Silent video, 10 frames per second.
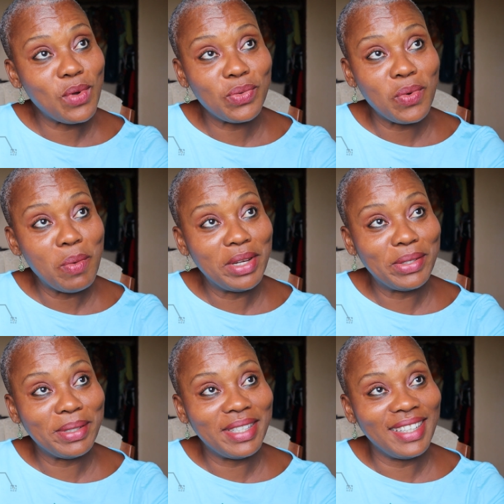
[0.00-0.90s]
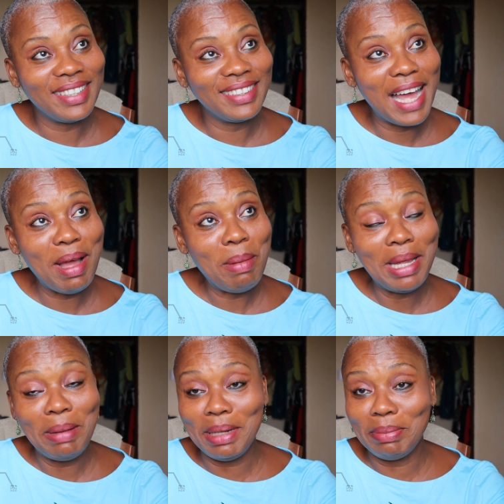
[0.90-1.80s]
What's wrong with me today? I,
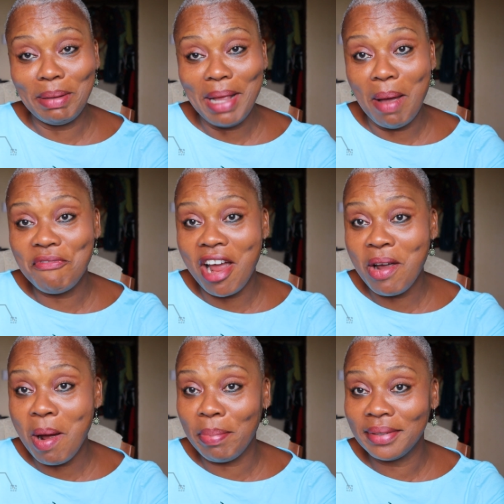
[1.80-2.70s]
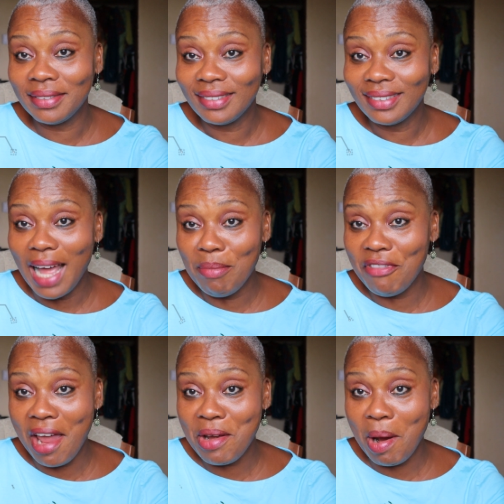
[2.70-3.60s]
am fired up. I'm
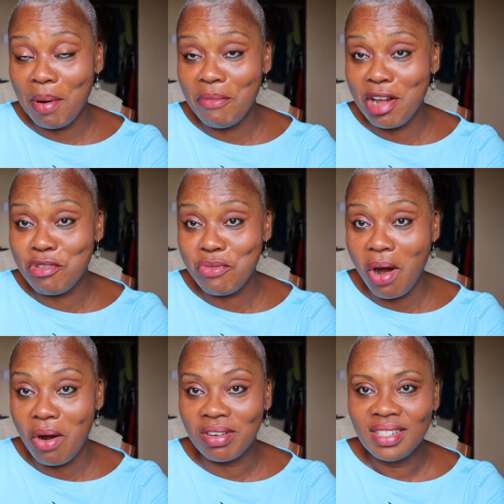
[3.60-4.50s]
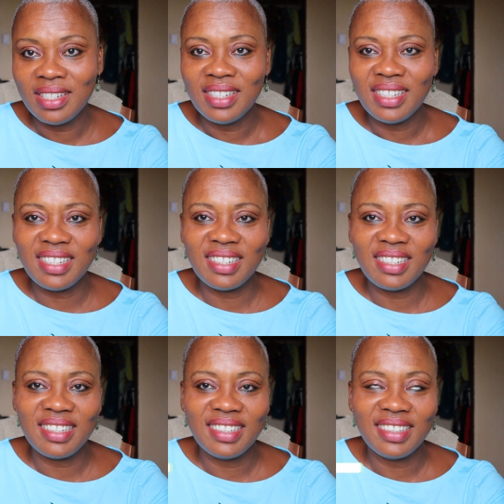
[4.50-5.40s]
fired up. I'm ready to roll. Uh,
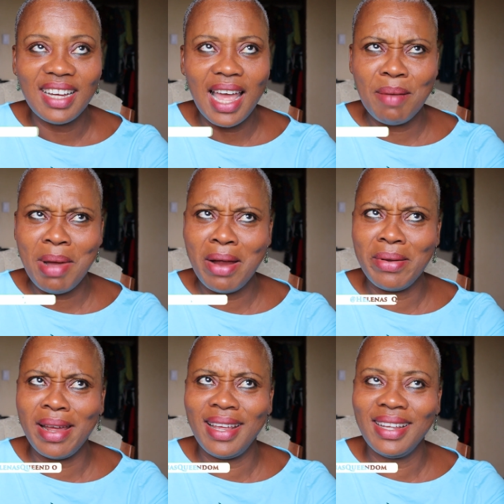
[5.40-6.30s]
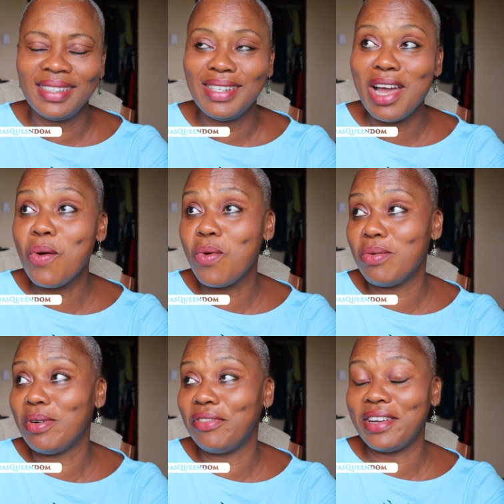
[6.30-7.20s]
am I really? oh
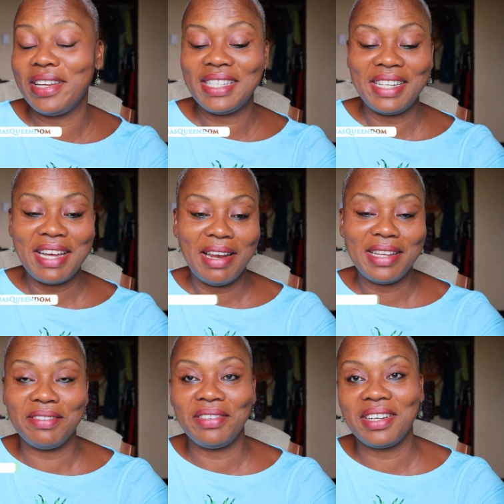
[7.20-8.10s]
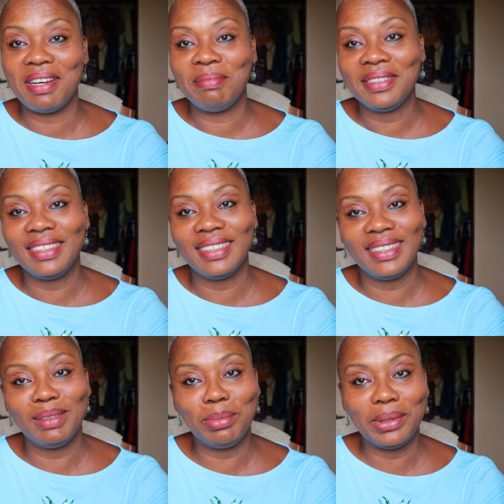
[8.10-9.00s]
we'll figure this thing out let's pick up
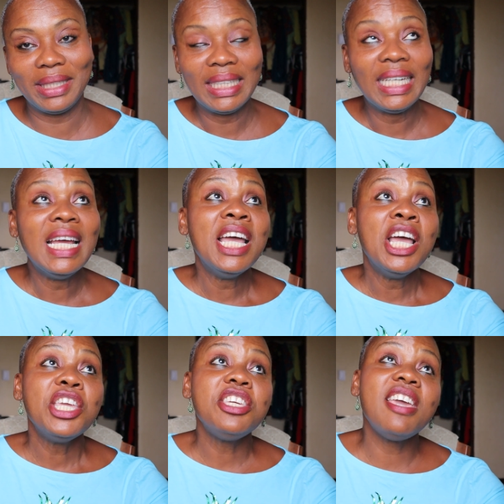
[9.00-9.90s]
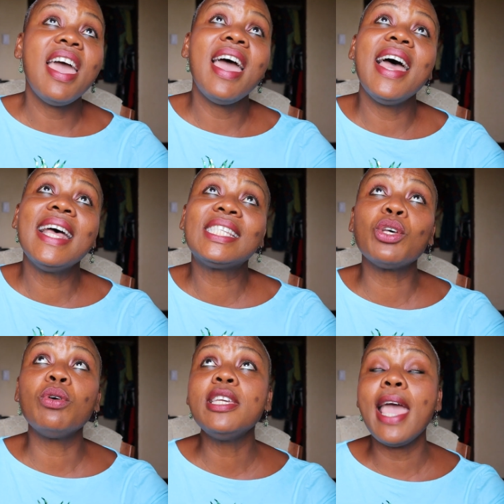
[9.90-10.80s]
oh boy yeah
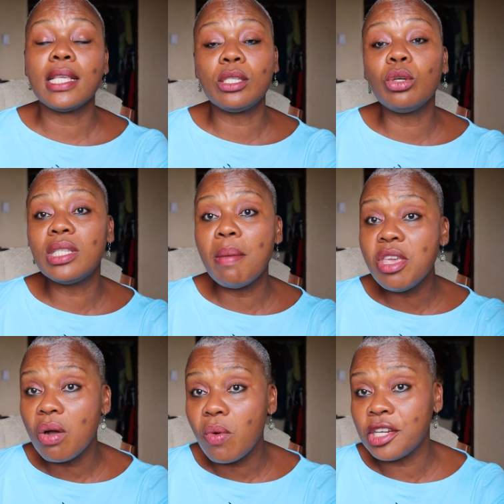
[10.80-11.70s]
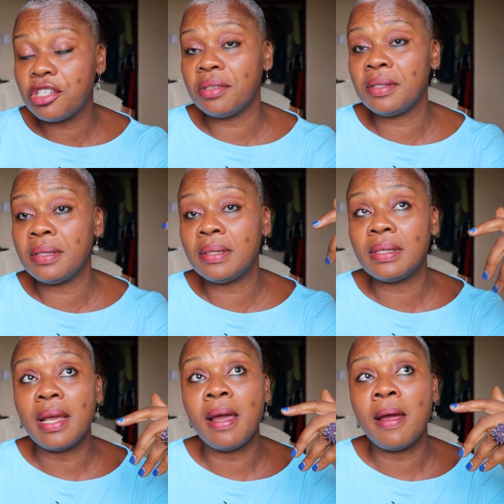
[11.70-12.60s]
so yeah so send me your
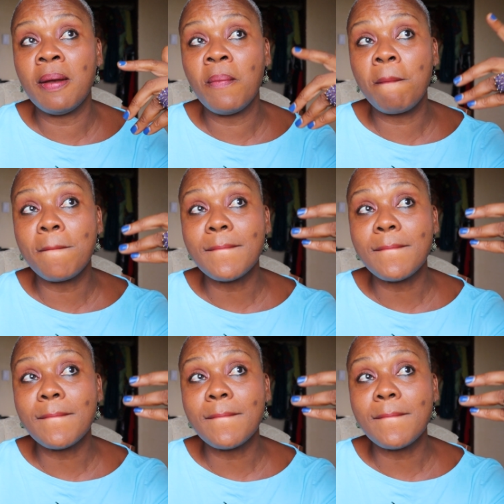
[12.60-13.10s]
questions and